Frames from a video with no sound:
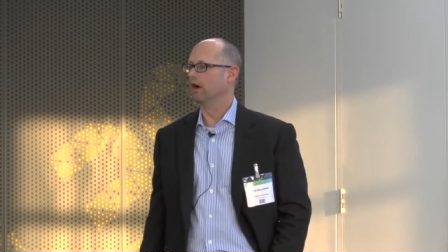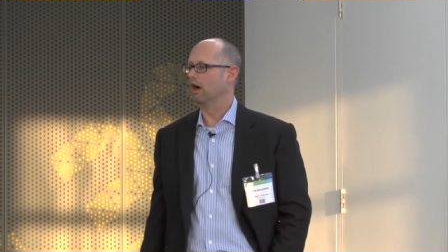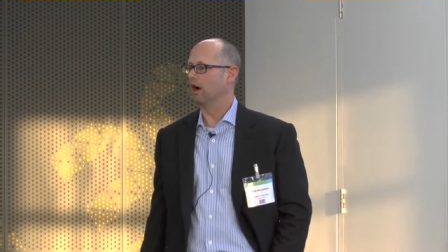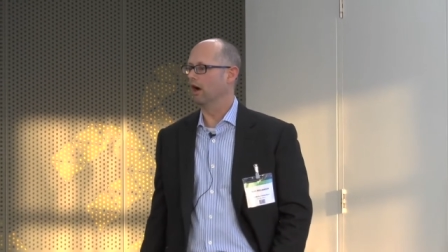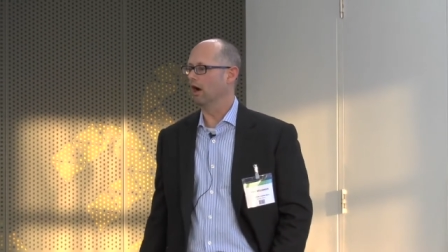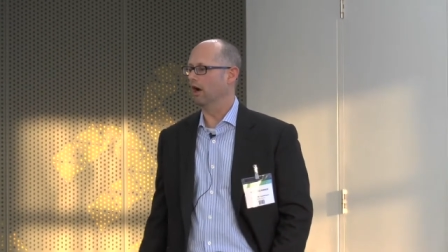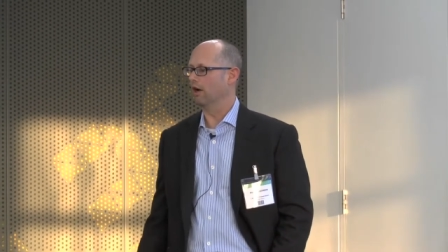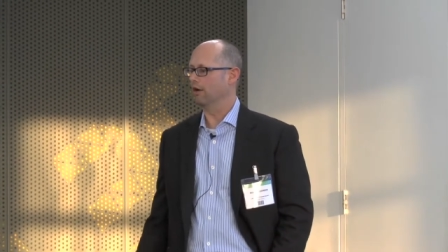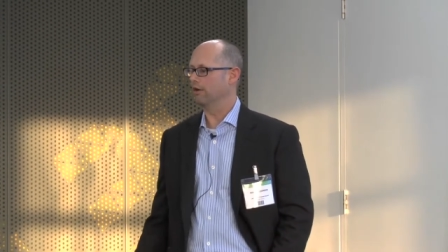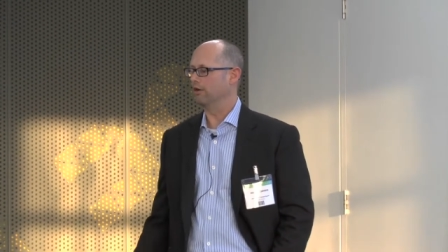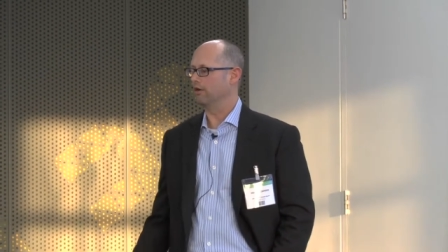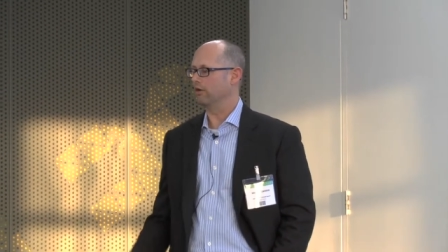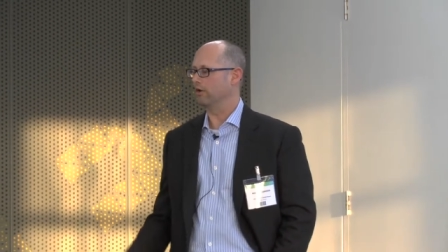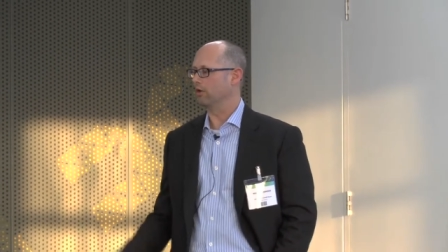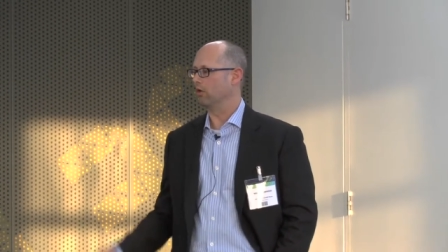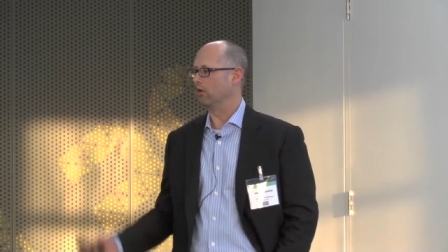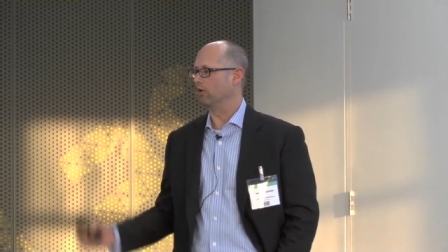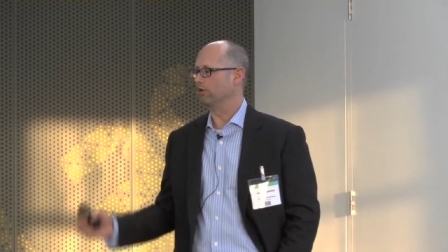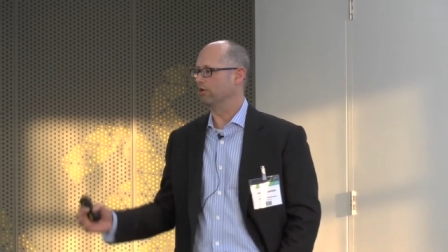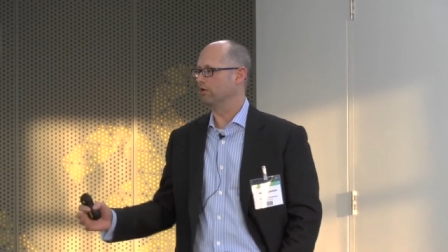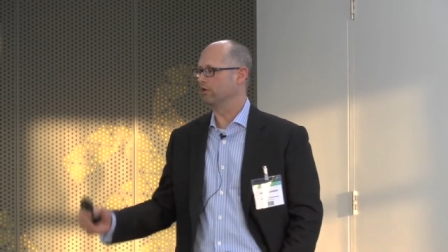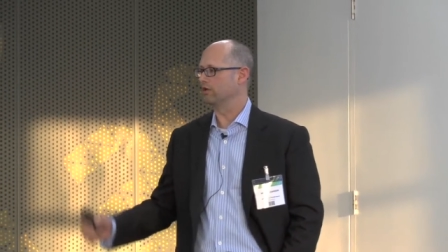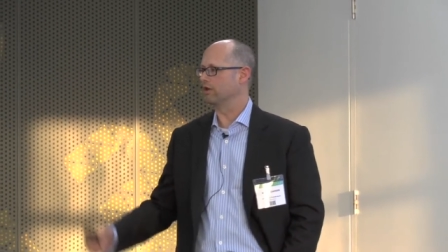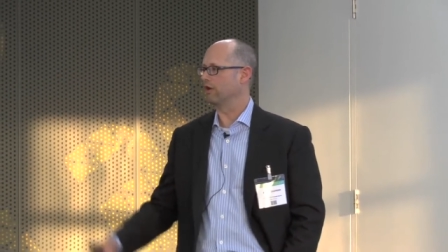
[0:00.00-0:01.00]
uh, you can
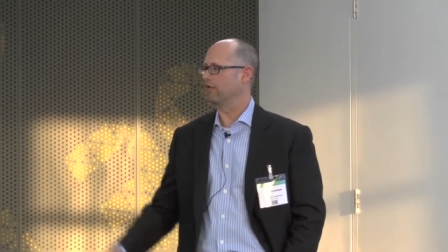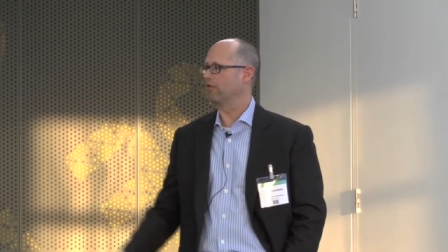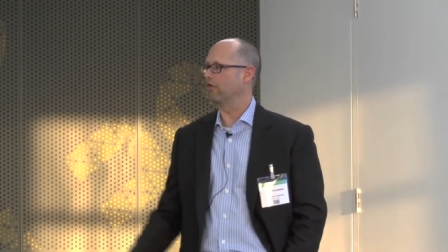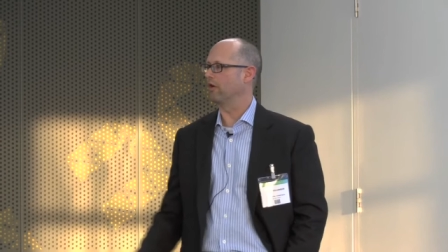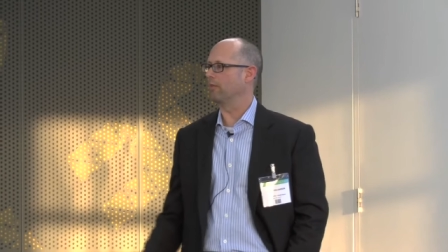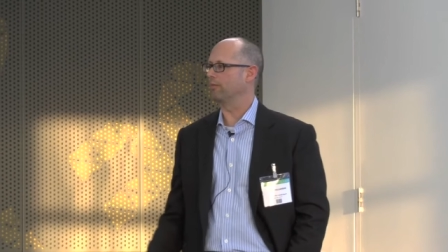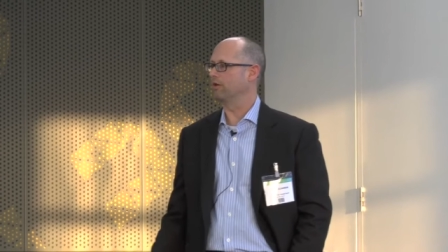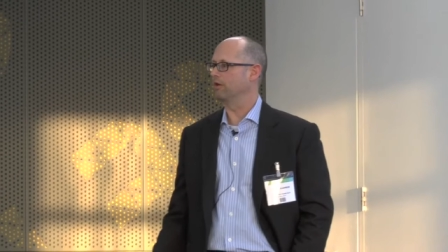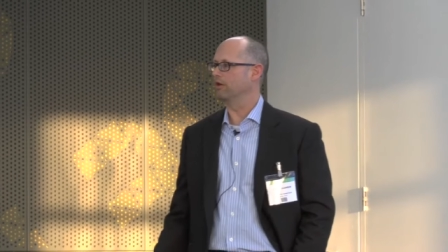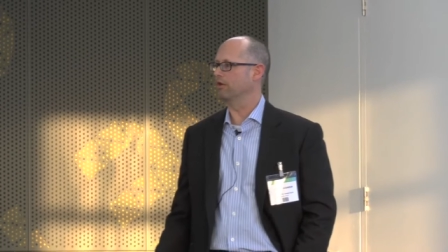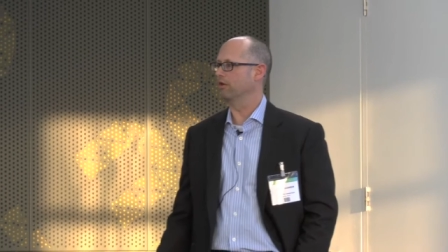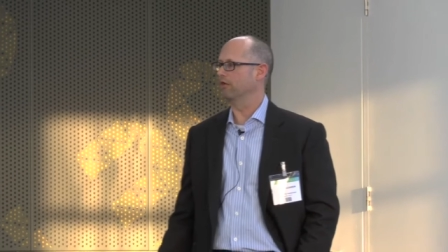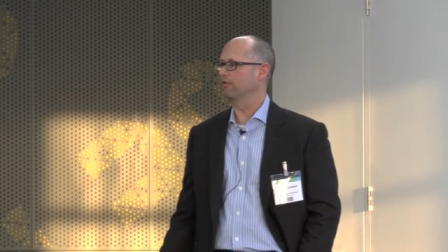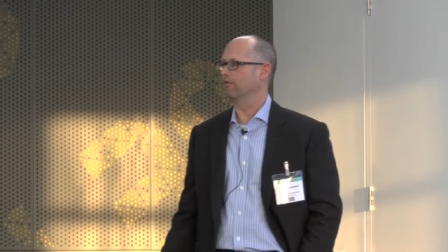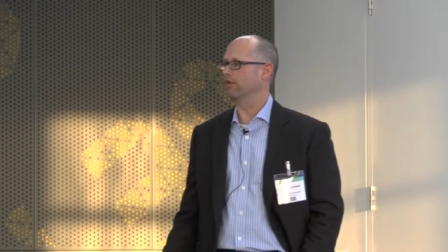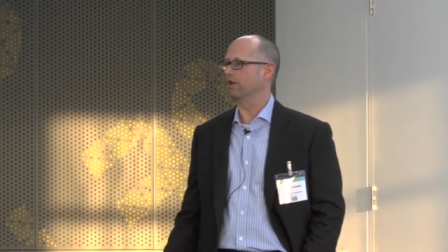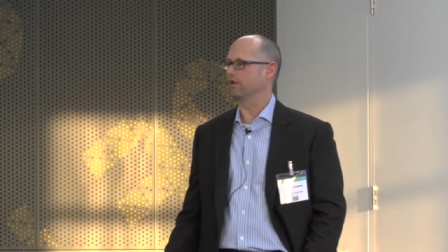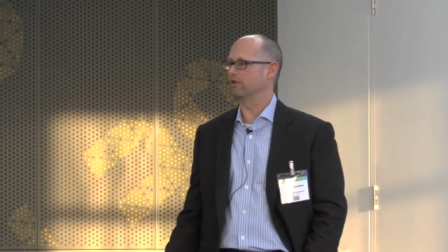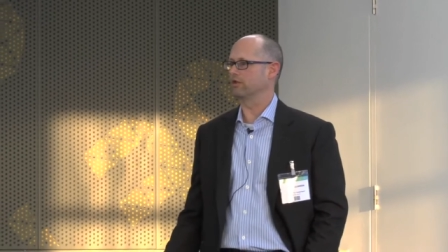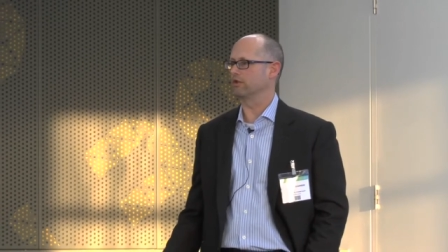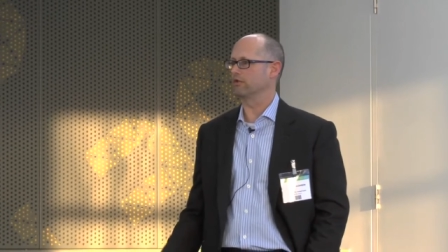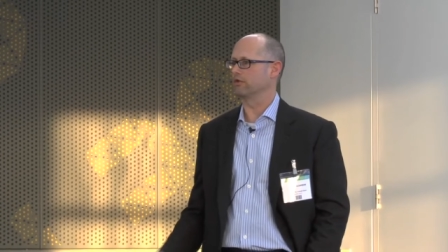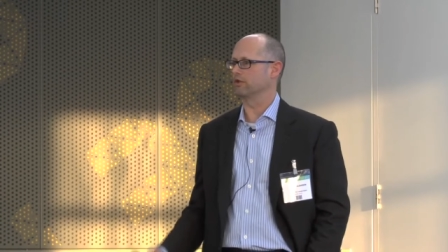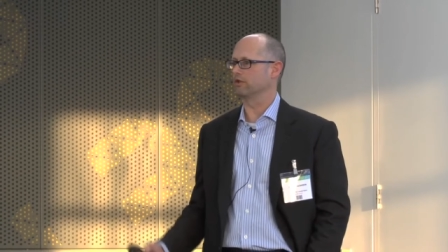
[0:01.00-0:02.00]
hold yourself up to your
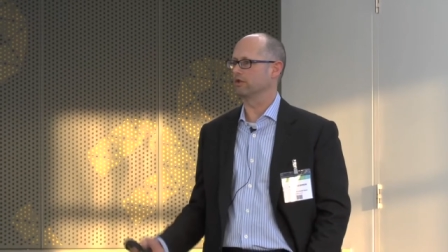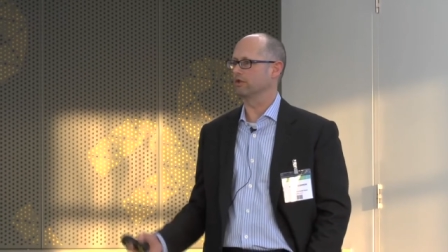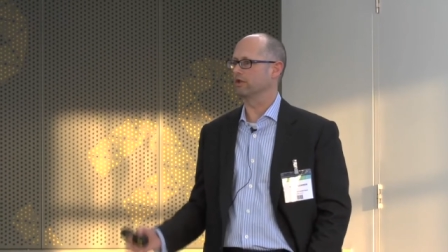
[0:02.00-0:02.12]
investors